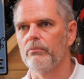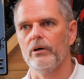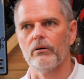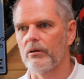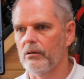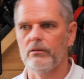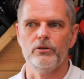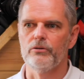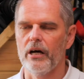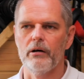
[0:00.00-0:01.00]

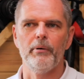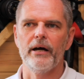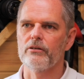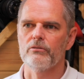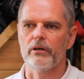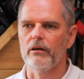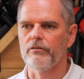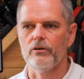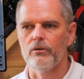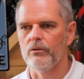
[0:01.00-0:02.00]
2 terabytes will give
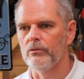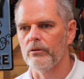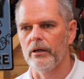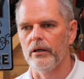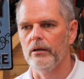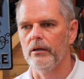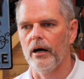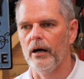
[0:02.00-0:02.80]
you in